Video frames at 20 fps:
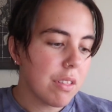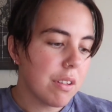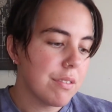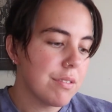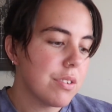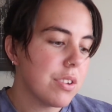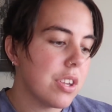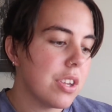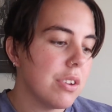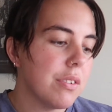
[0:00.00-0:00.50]
those
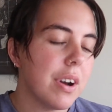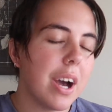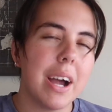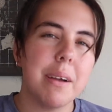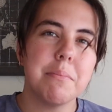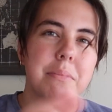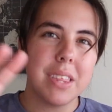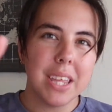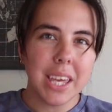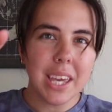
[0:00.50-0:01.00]
are cute
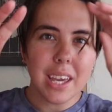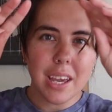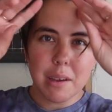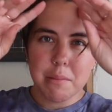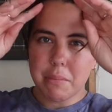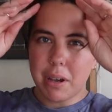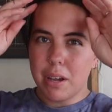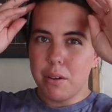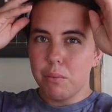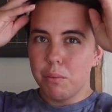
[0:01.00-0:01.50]
I'm thinking I
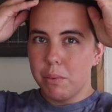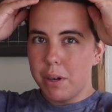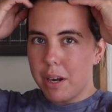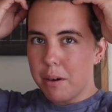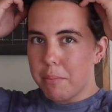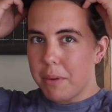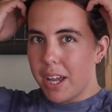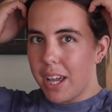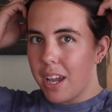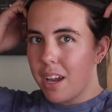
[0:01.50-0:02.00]
might
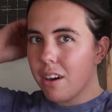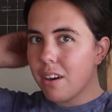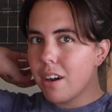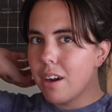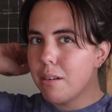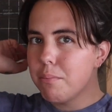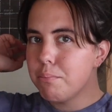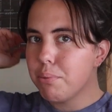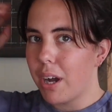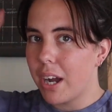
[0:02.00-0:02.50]
wear my hair
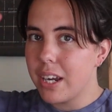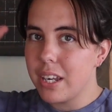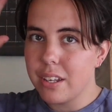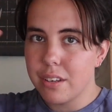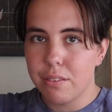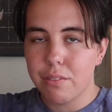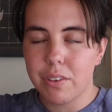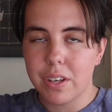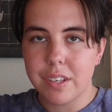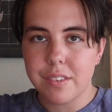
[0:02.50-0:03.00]
up I need
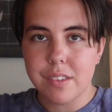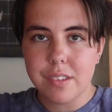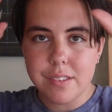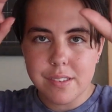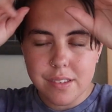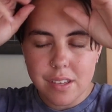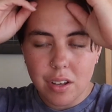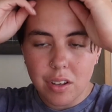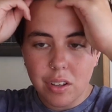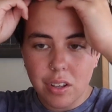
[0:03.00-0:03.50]
to fix it
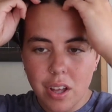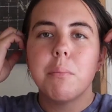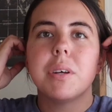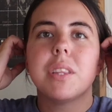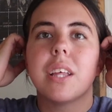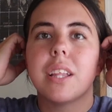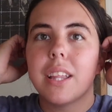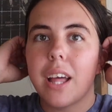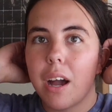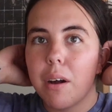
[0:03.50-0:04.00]
still
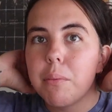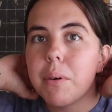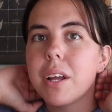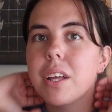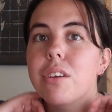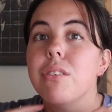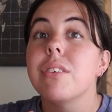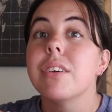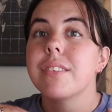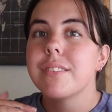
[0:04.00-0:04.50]
but then that way
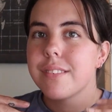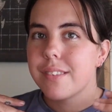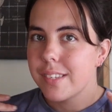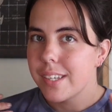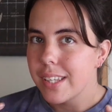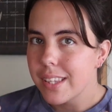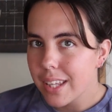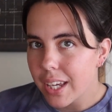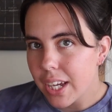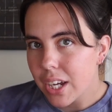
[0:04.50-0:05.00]
you can
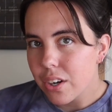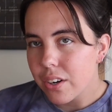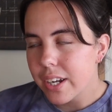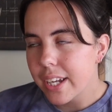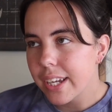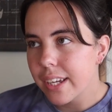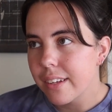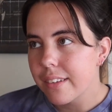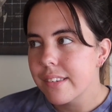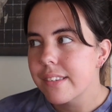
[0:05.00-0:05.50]
see the
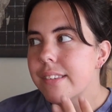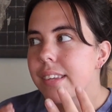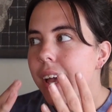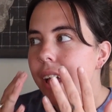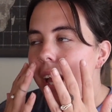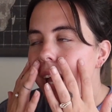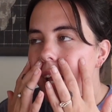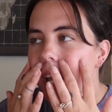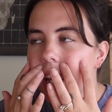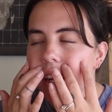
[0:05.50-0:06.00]
earrings
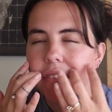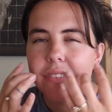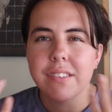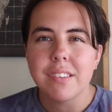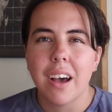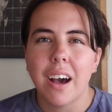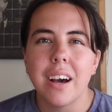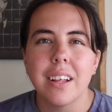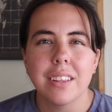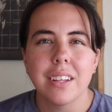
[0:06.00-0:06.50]
and if it's
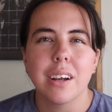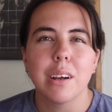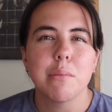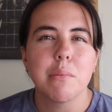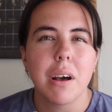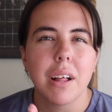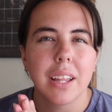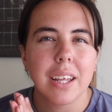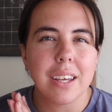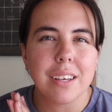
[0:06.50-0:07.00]
hot in there I'm
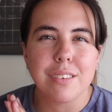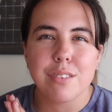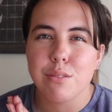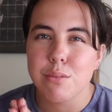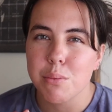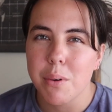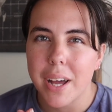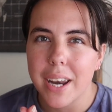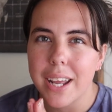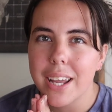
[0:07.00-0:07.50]
not like
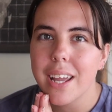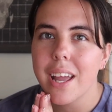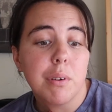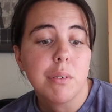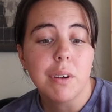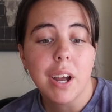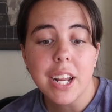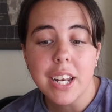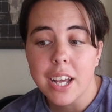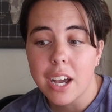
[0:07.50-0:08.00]
sweating but
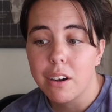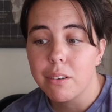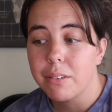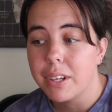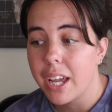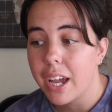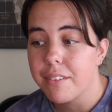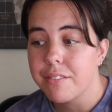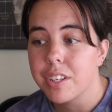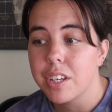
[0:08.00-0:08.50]
right now
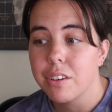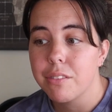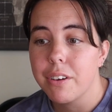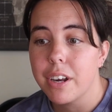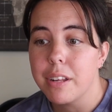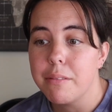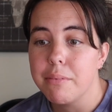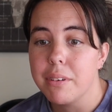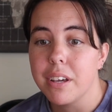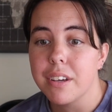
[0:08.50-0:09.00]
we have to get
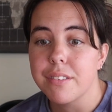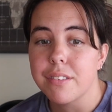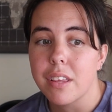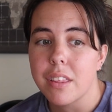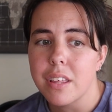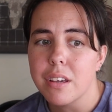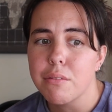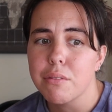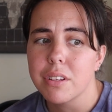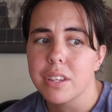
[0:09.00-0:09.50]
ready because I
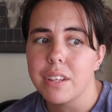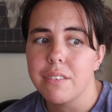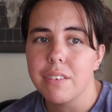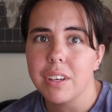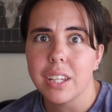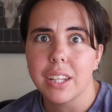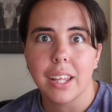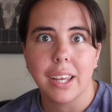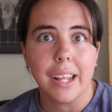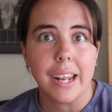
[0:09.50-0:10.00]
think we're
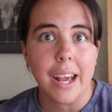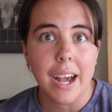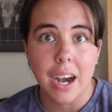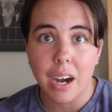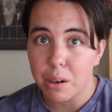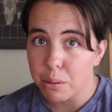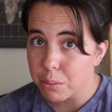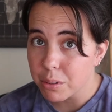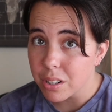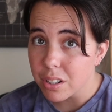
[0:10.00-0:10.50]
leaving in like an
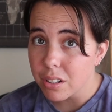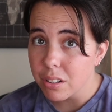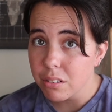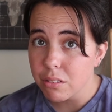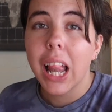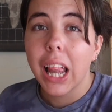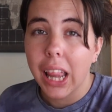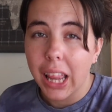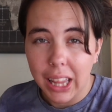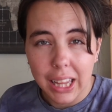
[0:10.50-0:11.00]
hour
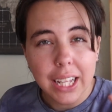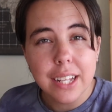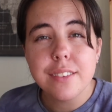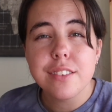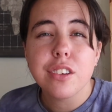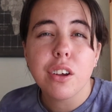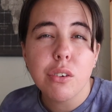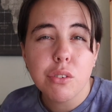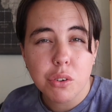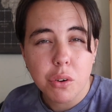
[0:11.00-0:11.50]

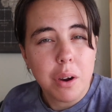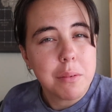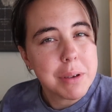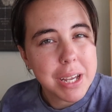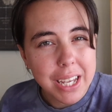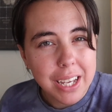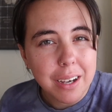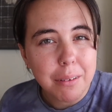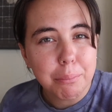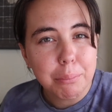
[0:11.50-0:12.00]
let's go do our
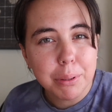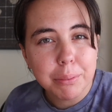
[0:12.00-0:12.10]
makeup.